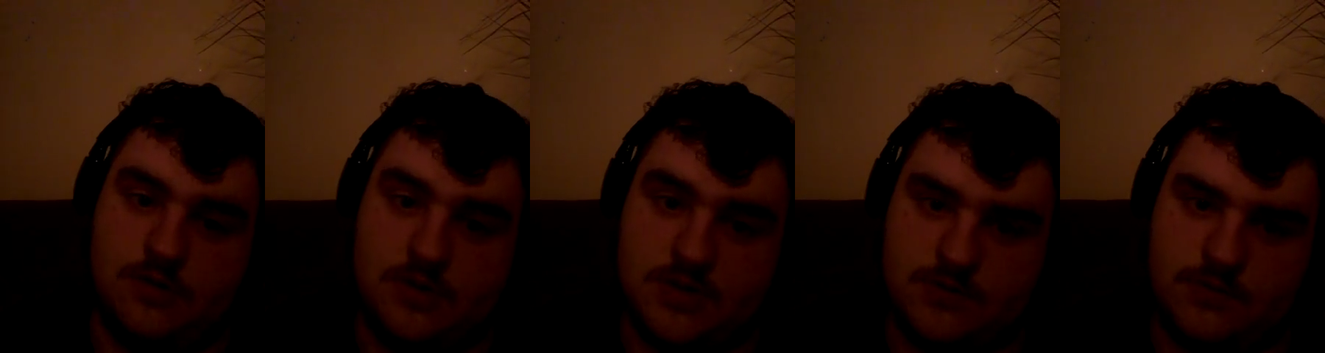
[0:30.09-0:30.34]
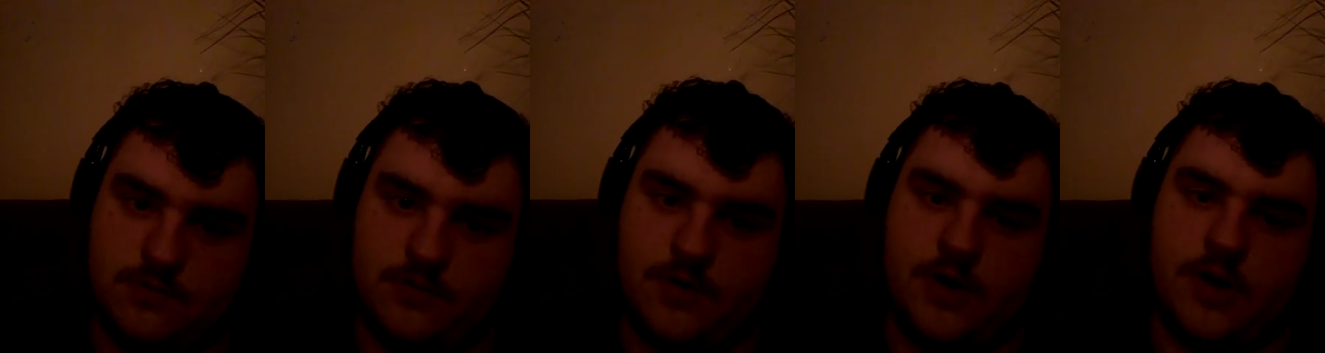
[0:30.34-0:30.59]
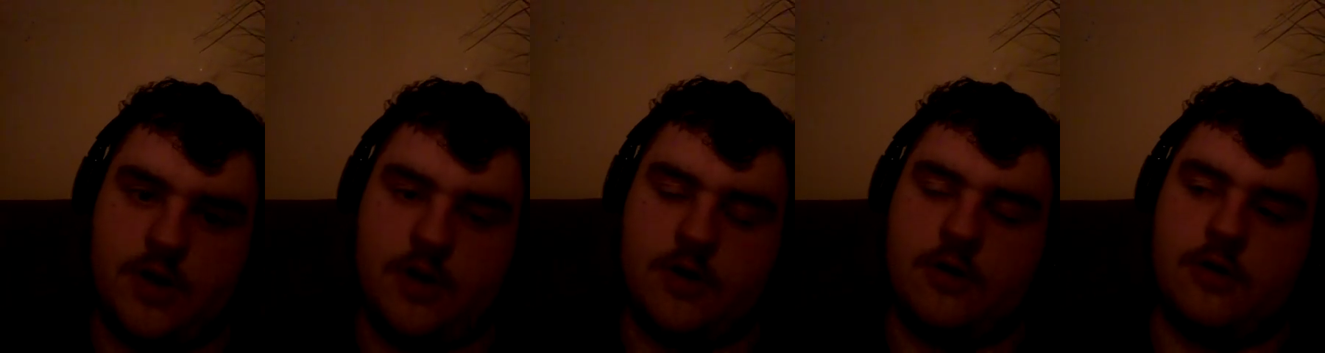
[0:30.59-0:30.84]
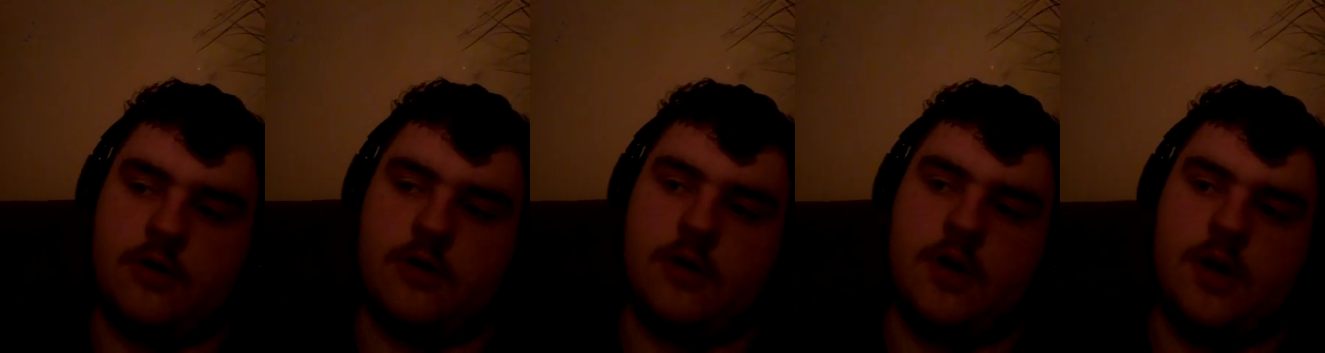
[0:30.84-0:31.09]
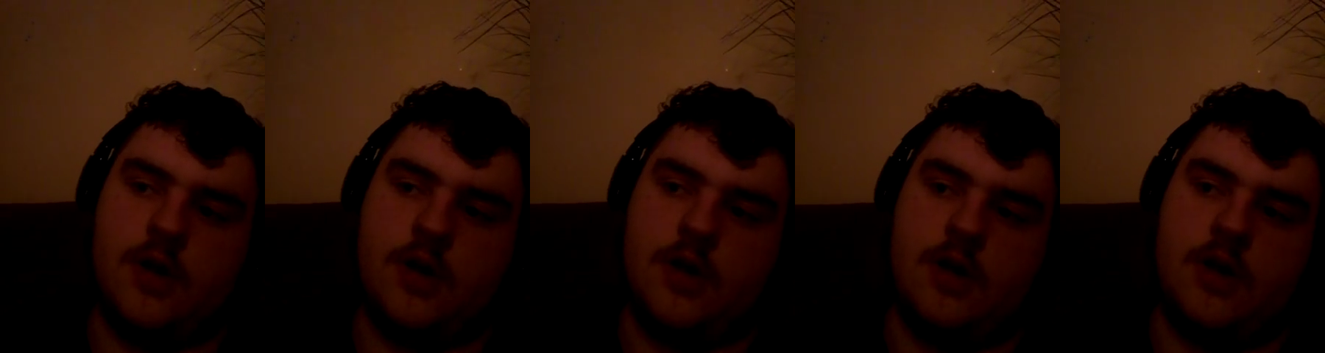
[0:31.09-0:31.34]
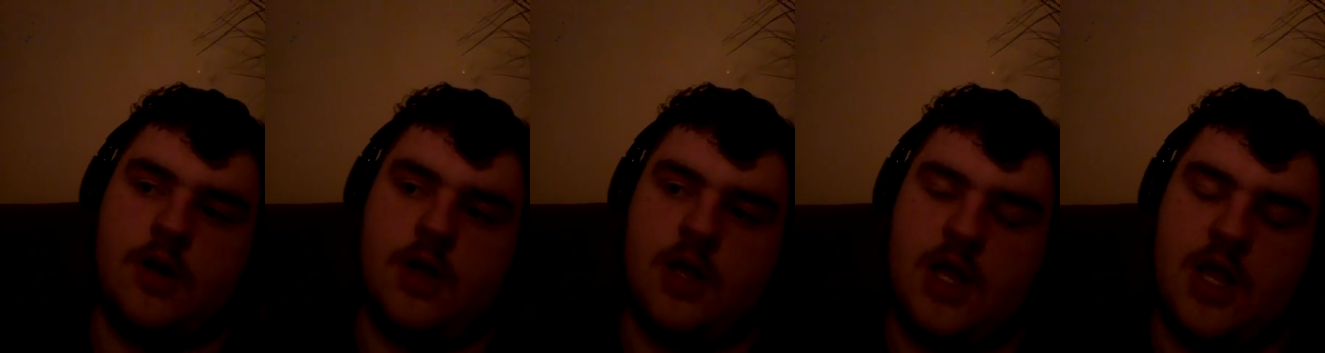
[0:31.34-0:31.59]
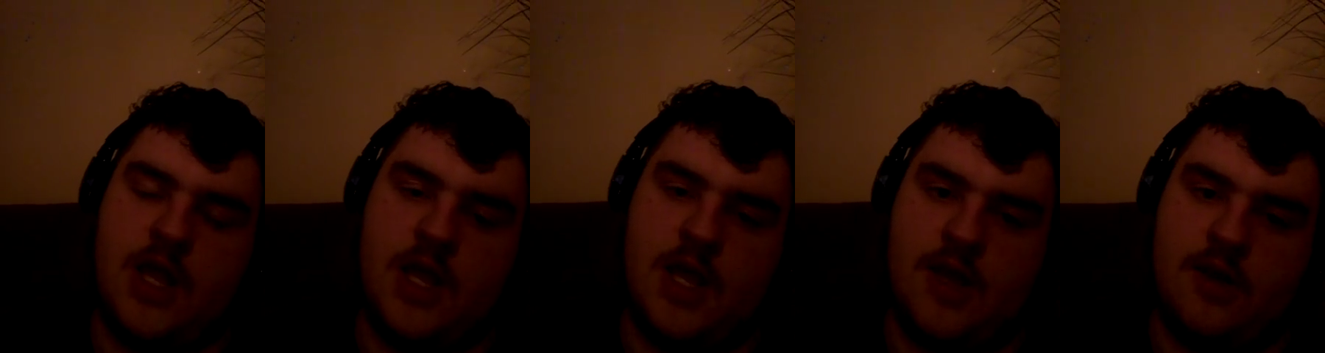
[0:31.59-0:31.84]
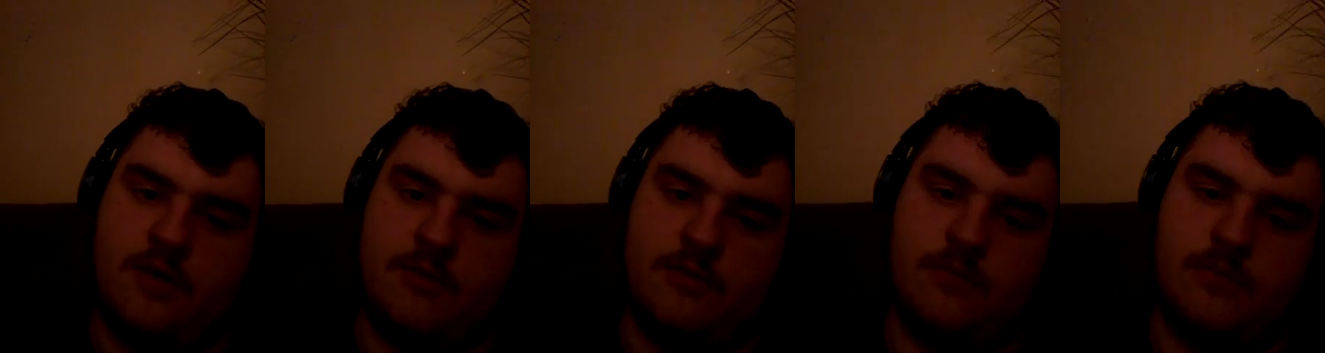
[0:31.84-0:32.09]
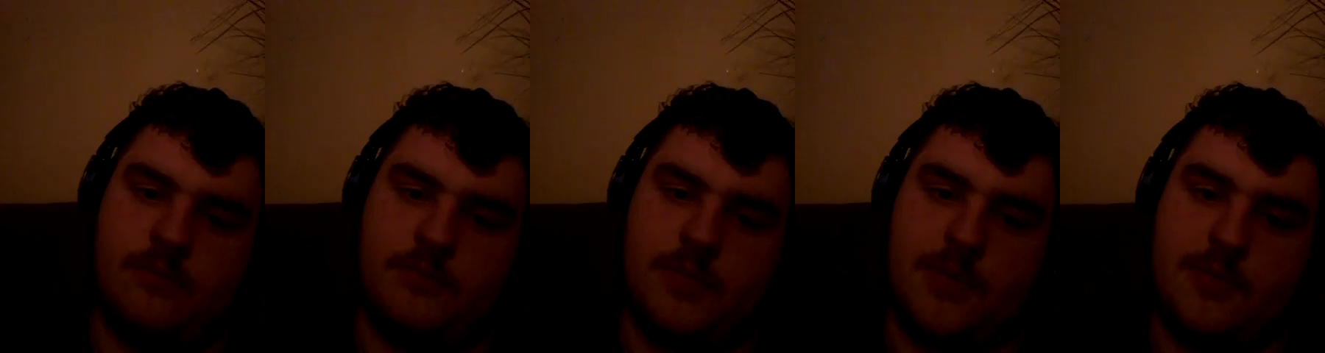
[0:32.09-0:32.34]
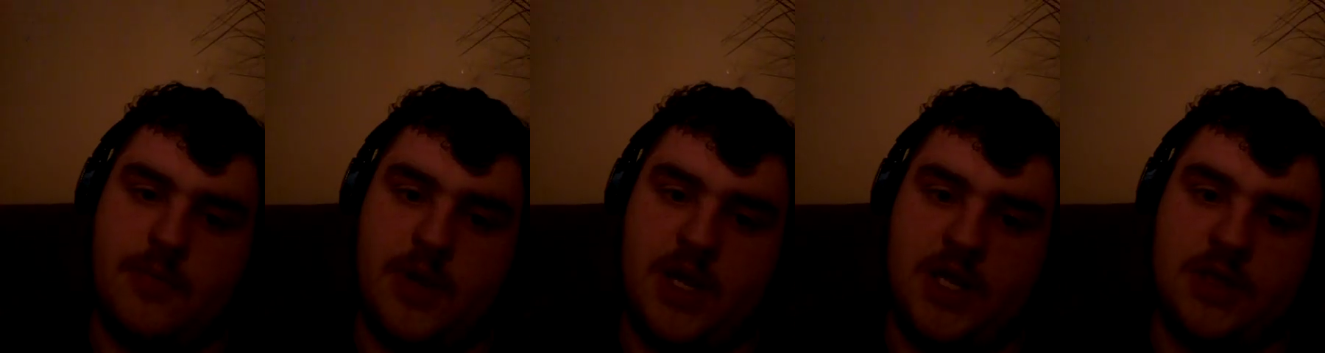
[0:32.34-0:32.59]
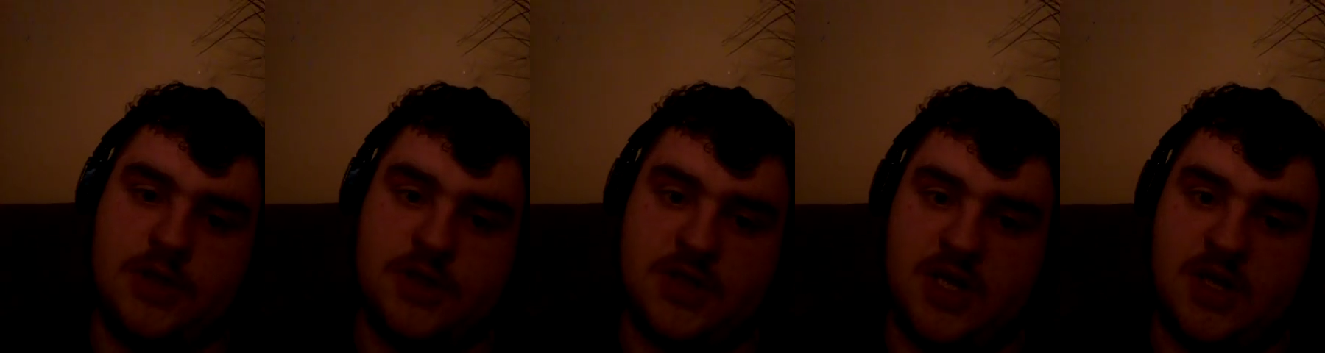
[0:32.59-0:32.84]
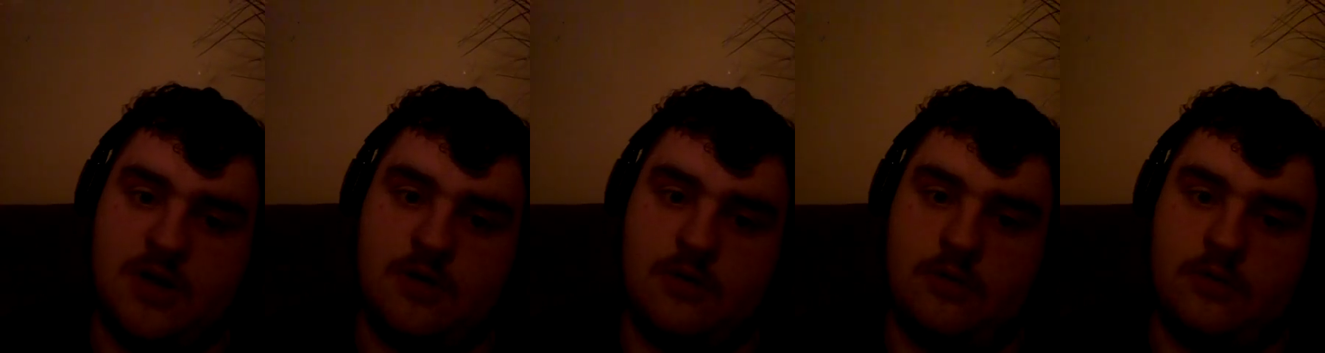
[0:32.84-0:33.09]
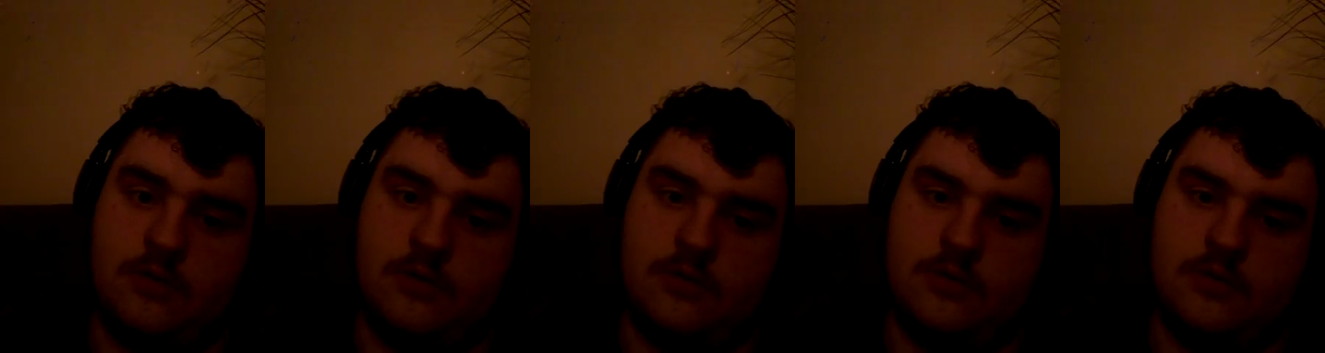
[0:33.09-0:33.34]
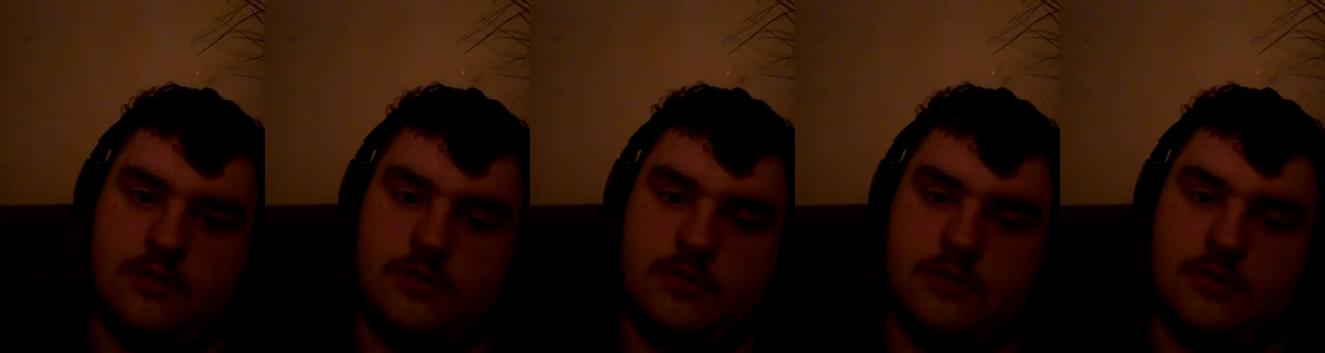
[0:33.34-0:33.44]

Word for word: this one right here, and my main channel.